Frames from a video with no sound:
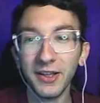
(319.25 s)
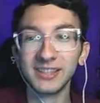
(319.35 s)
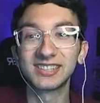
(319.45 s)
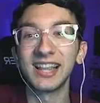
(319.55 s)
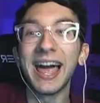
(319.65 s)

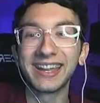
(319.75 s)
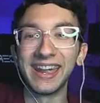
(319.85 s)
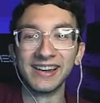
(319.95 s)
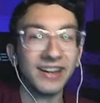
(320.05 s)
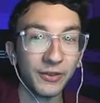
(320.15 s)

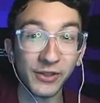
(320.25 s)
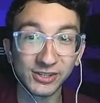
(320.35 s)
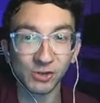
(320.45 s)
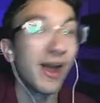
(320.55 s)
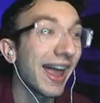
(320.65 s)
Slacking, the
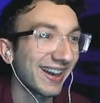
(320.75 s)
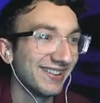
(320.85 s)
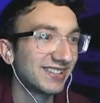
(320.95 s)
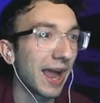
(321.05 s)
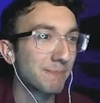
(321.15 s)
dragon
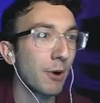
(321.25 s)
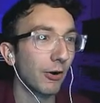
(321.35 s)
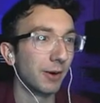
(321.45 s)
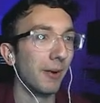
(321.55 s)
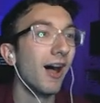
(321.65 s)
type
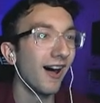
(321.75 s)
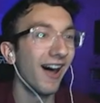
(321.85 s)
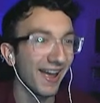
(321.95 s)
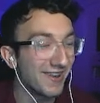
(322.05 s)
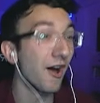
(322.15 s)

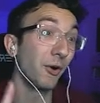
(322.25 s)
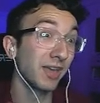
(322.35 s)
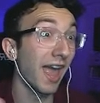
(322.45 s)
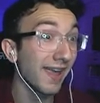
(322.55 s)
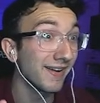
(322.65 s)
Pokemon.
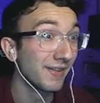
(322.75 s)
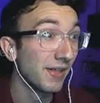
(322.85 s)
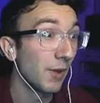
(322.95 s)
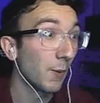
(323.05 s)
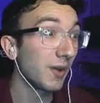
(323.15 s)
Okay.
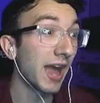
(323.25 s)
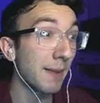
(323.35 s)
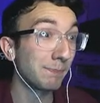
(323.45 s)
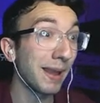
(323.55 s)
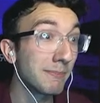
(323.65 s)
We
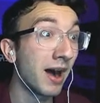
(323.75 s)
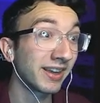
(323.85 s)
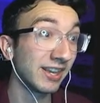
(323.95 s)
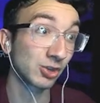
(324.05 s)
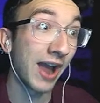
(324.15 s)
got Big
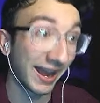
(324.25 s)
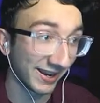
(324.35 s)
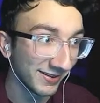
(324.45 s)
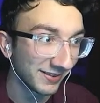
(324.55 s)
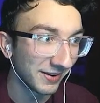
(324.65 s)
Monkey Dragon.